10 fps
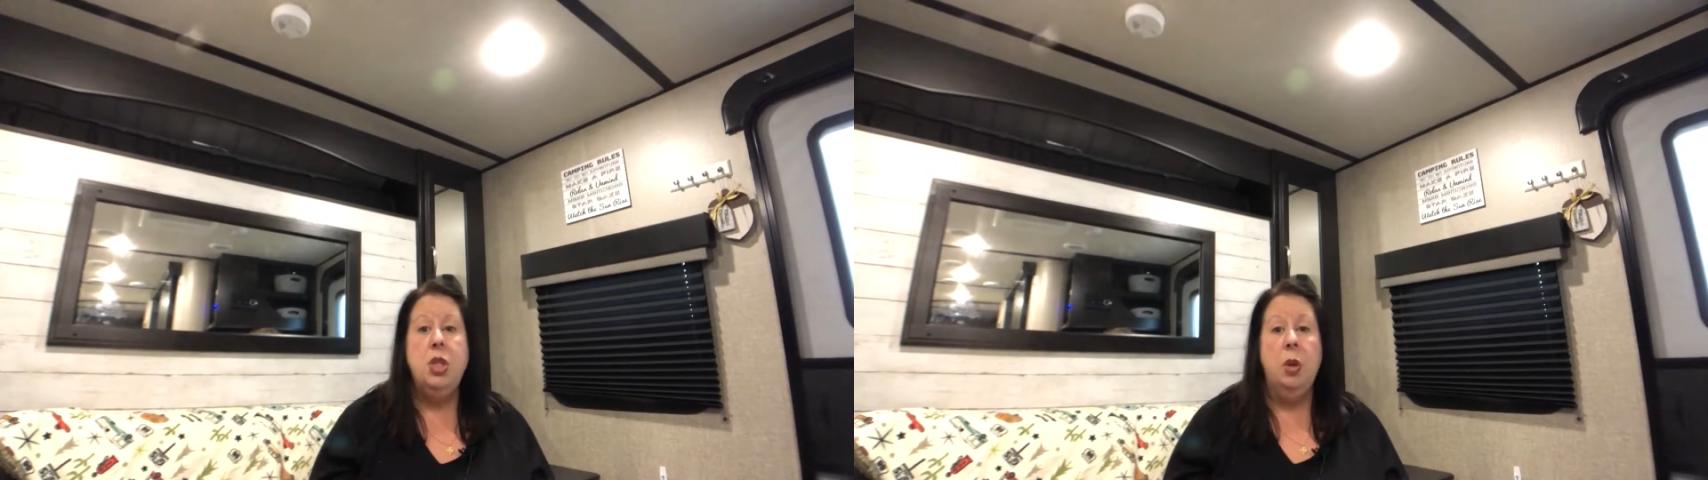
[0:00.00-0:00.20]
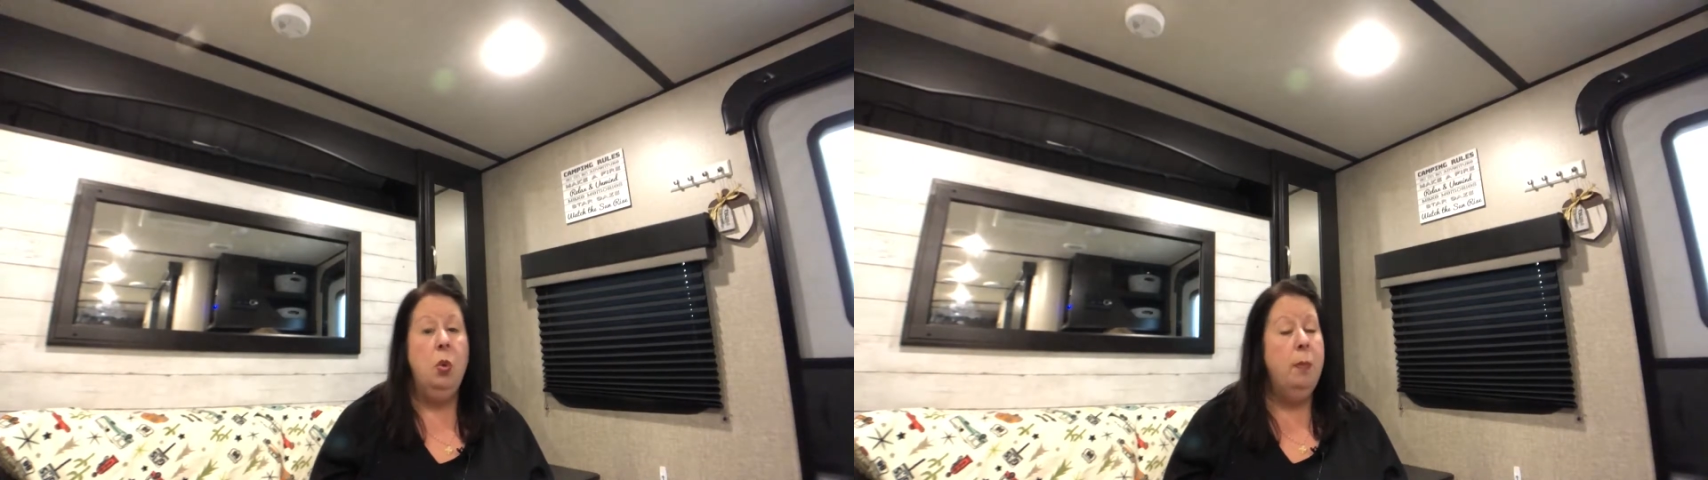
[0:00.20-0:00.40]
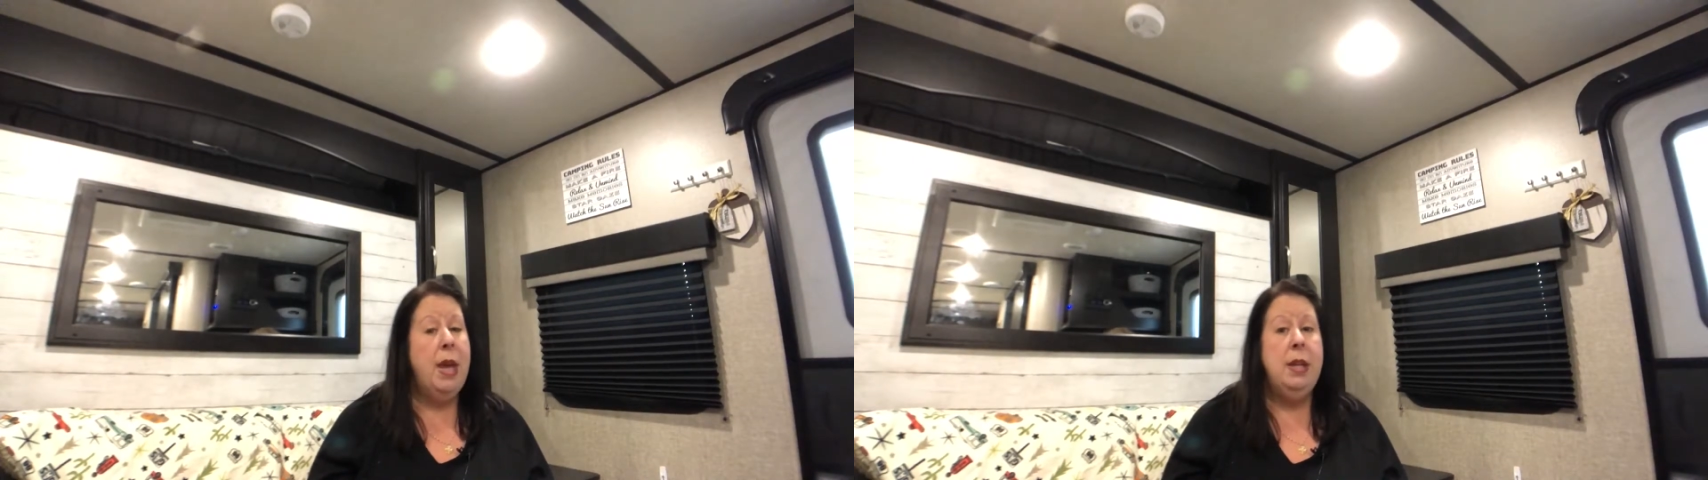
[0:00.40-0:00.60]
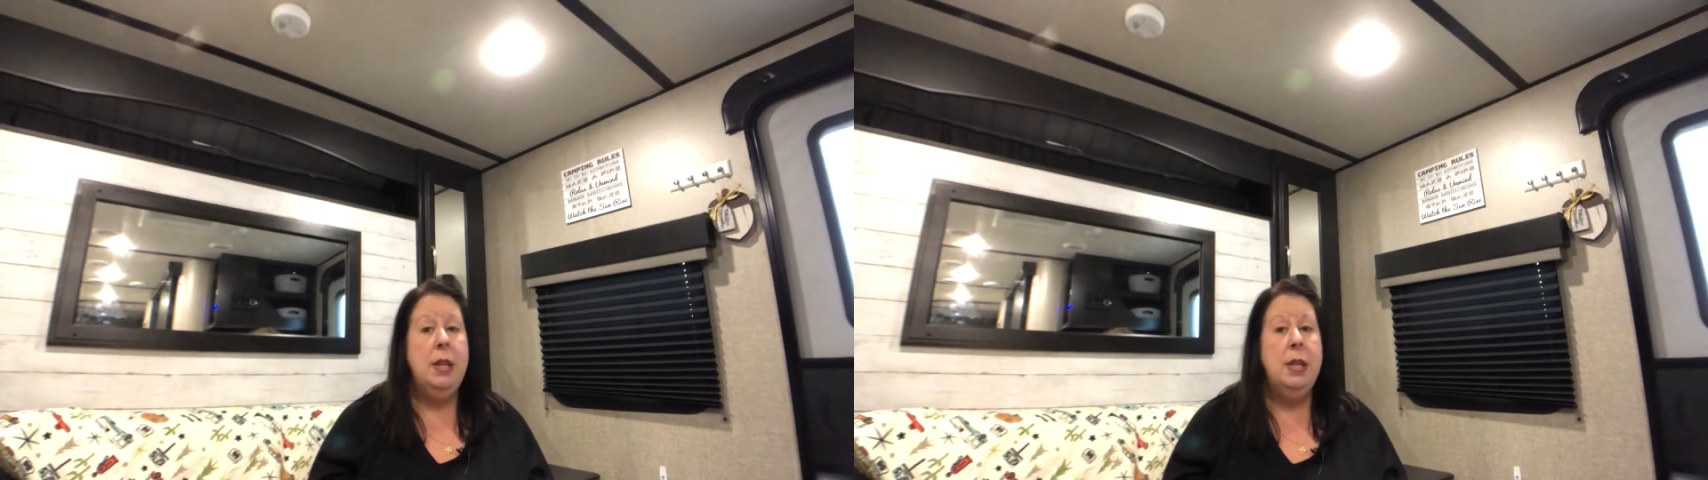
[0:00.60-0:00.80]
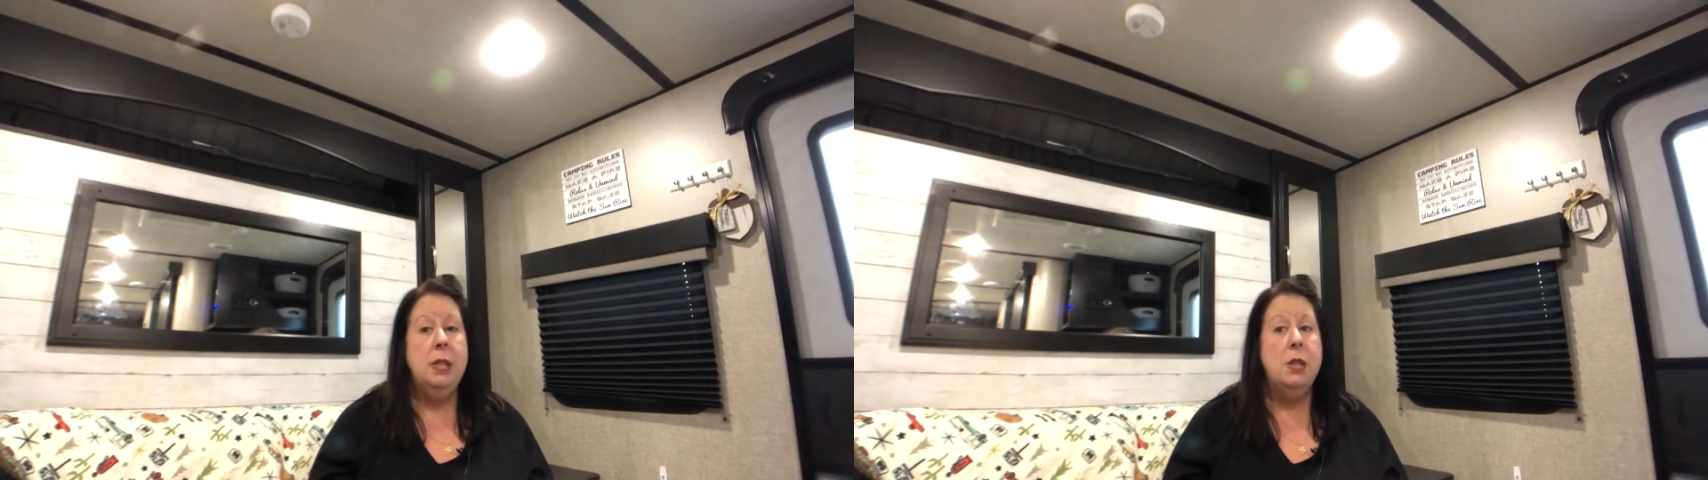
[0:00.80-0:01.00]
general
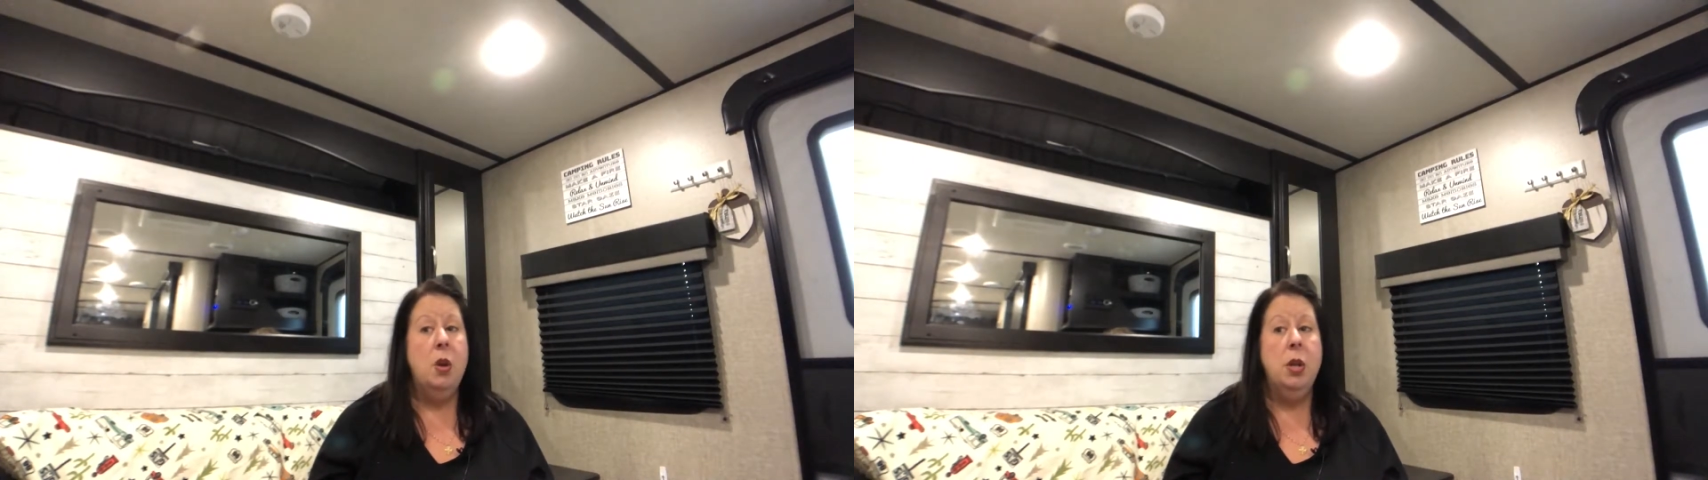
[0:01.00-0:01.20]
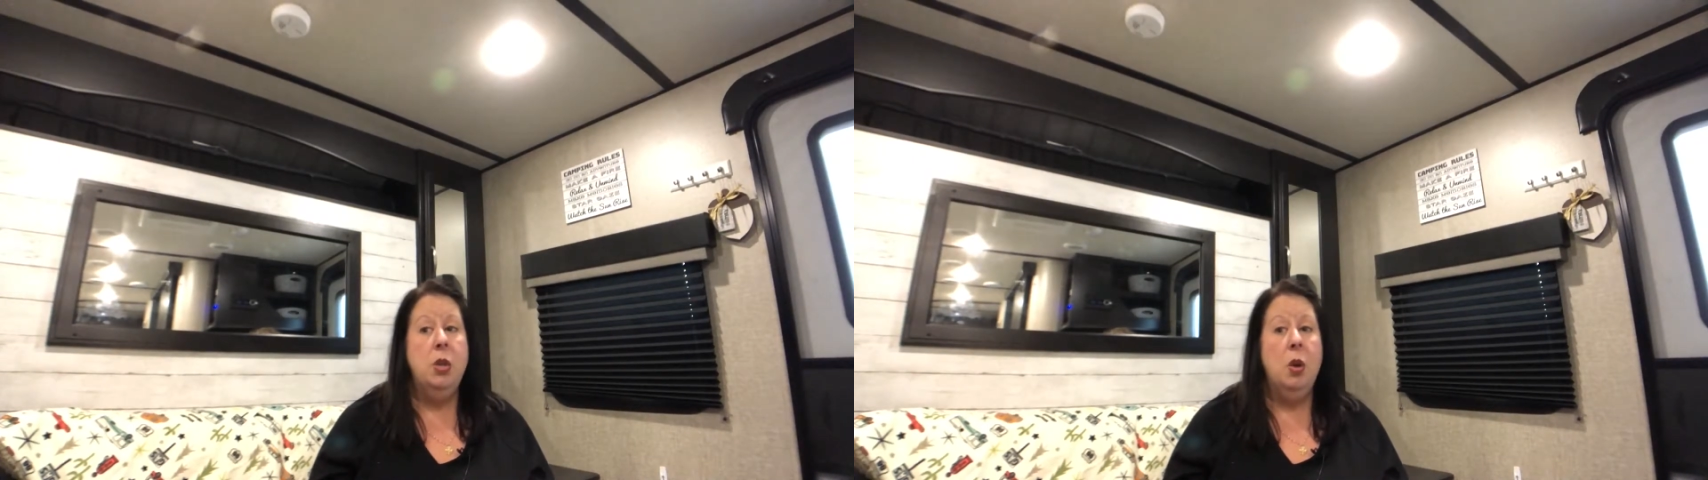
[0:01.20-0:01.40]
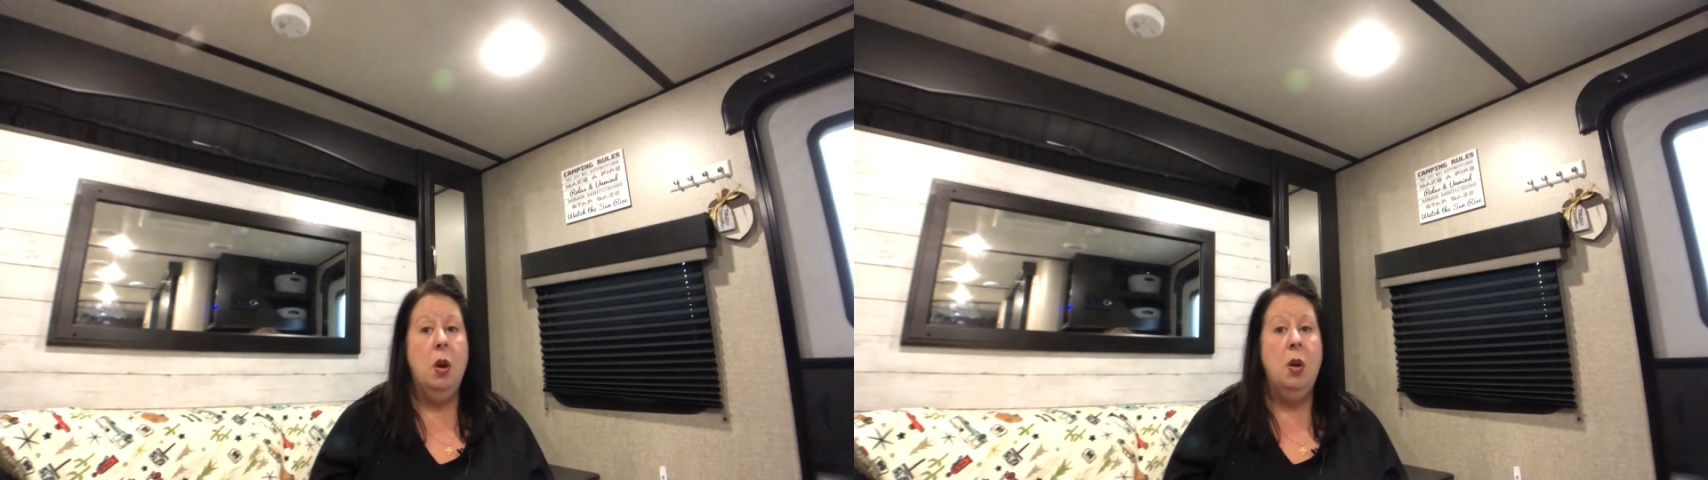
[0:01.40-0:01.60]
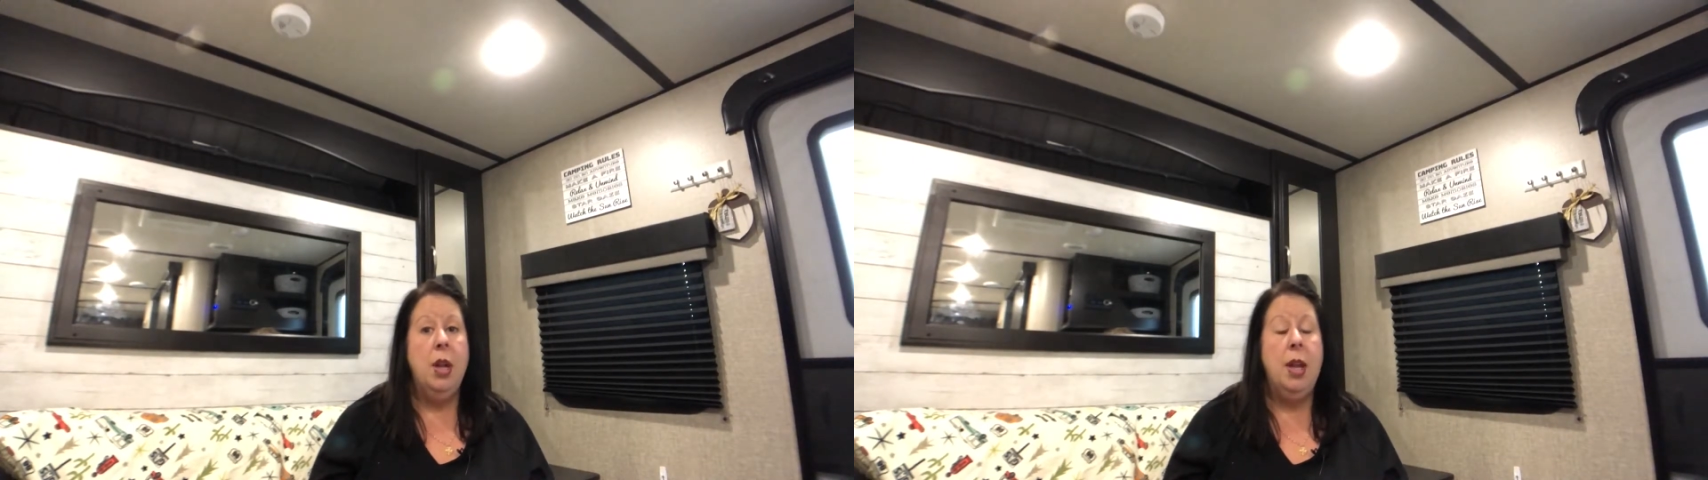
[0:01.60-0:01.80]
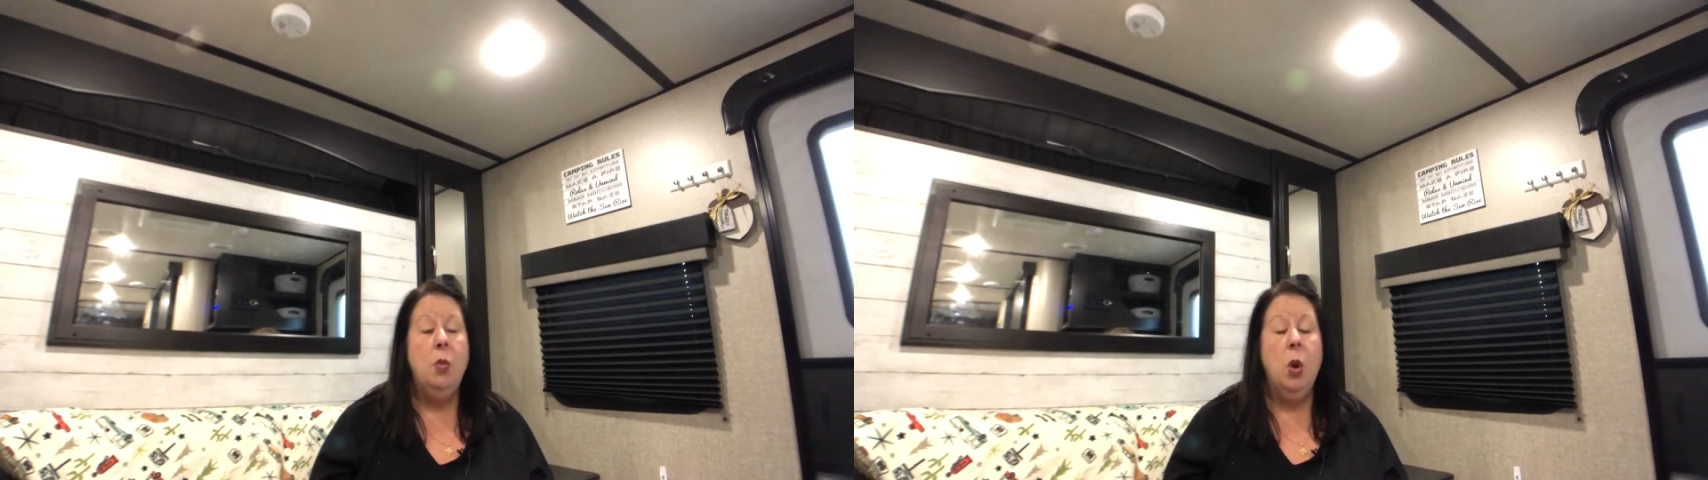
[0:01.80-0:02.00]
maintenance on your
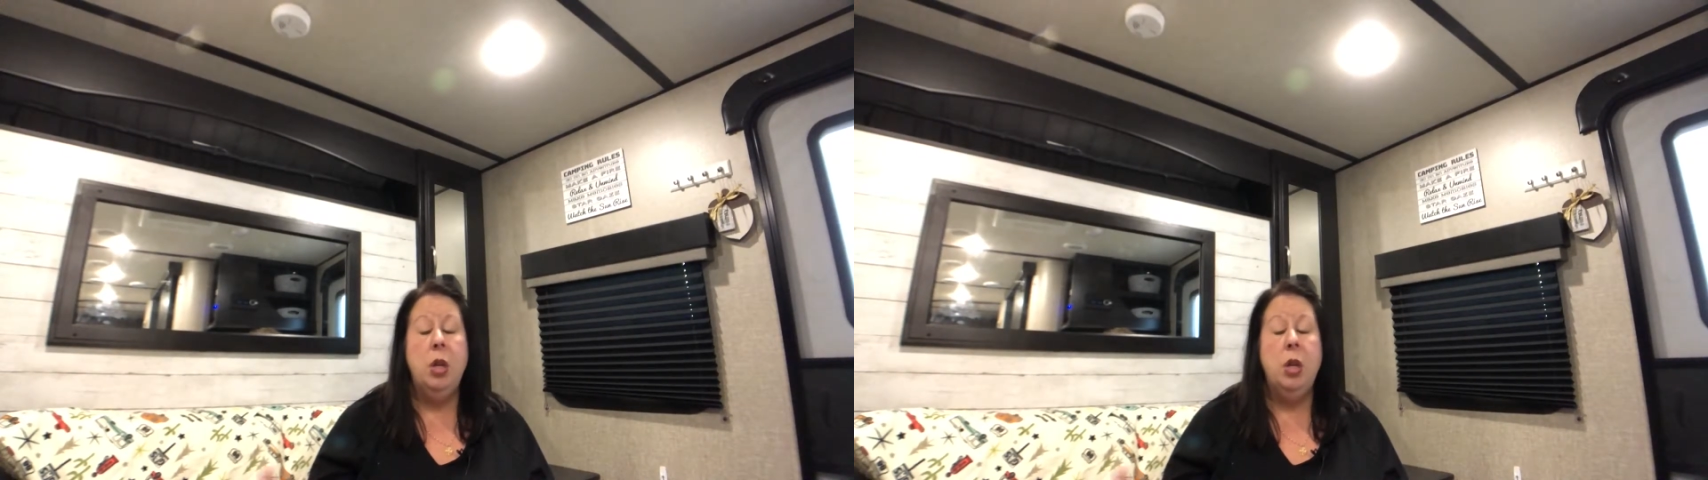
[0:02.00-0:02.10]
awning,